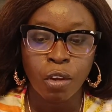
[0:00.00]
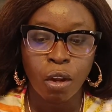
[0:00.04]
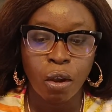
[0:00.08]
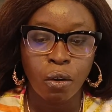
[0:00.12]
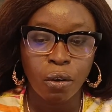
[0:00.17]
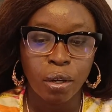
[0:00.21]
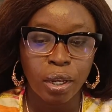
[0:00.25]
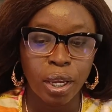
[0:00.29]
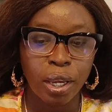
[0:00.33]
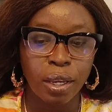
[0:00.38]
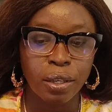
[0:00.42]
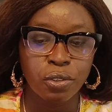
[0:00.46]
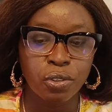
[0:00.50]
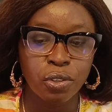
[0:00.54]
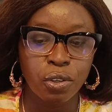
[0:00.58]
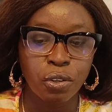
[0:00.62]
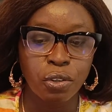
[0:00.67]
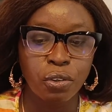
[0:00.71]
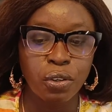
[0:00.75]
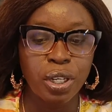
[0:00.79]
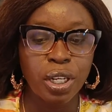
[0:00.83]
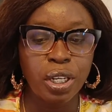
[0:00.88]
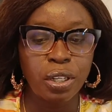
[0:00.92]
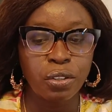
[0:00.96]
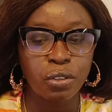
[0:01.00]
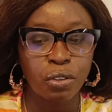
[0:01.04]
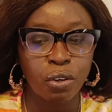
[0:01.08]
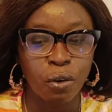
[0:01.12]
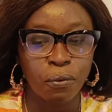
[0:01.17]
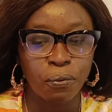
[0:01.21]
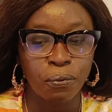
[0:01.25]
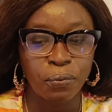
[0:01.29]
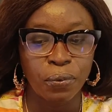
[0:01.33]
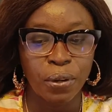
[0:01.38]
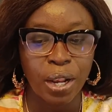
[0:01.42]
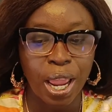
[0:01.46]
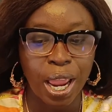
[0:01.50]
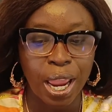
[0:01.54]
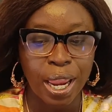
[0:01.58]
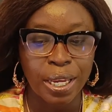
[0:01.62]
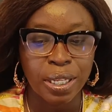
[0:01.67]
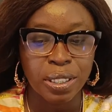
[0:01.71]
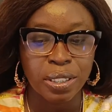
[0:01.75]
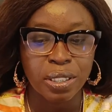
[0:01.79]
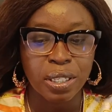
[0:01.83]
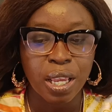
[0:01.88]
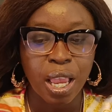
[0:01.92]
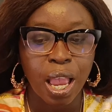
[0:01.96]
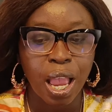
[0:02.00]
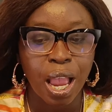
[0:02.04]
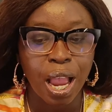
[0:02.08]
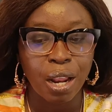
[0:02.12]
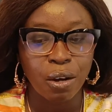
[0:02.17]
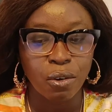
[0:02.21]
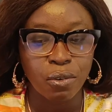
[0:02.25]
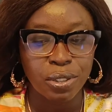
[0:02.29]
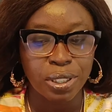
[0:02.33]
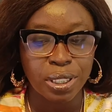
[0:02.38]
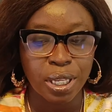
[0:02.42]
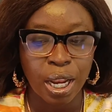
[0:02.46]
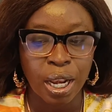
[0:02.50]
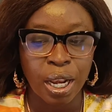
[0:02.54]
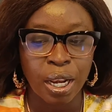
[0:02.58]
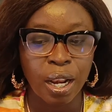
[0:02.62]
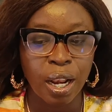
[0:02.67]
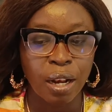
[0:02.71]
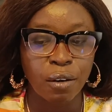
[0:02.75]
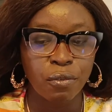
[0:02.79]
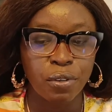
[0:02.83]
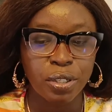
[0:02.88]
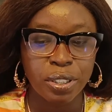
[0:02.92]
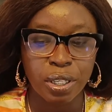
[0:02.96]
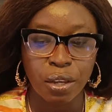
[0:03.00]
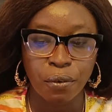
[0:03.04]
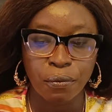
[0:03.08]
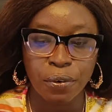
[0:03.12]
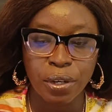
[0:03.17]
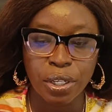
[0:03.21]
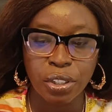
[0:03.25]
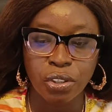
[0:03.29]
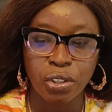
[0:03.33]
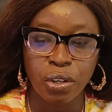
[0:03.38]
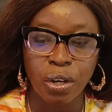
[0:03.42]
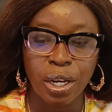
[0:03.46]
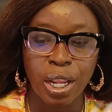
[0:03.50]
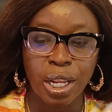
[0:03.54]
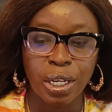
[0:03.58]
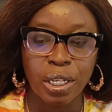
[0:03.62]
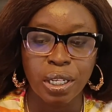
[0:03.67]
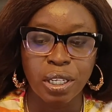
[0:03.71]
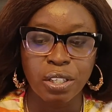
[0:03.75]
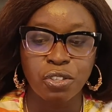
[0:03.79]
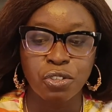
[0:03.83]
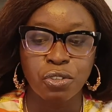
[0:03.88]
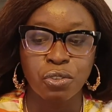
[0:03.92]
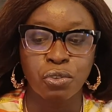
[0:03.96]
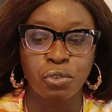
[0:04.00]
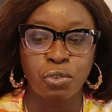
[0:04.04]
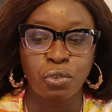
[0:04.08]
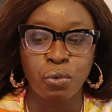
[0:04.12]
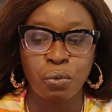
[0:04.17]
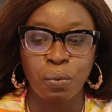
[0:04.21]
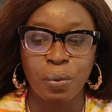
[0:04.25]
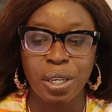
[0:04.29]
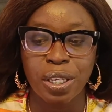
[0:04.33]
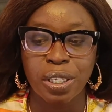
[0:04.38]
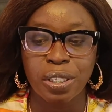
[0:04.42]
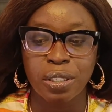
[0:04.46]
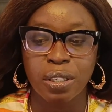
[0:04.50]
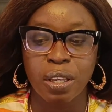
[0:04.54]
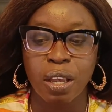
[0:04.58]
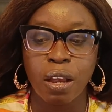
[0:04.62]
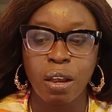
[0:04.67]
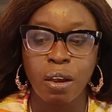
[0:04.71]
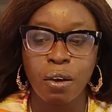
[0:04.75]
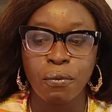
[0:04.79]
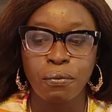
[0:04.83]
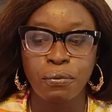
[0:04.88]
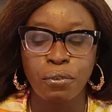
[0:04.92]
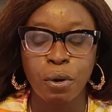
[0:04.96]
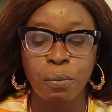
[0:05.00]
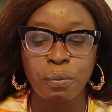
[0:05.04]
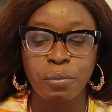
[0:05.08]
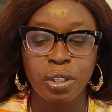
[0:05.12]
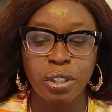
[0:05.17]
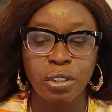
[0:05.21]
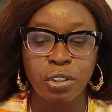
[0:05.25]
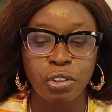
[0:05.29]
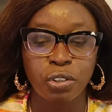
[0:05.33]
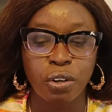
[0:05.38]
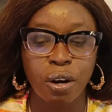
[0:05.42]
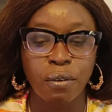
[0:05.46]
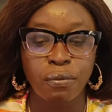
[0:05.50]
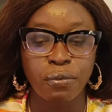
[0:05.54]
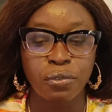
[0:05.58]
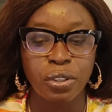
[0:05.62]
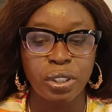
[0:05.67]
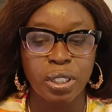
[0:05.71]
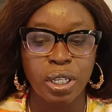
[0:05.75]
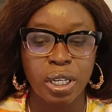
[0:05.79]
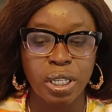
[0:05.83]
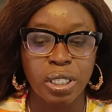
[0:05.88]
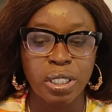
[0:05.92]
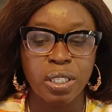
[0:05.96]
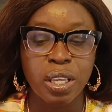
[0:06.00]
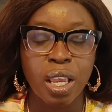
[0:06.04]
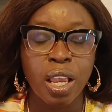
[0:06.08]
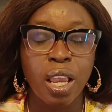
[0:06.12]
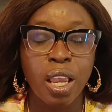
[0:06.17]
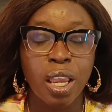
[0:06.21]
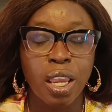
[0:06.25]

Okay, so you need your flight and hotel reservation at least 2 weeks from the travel date.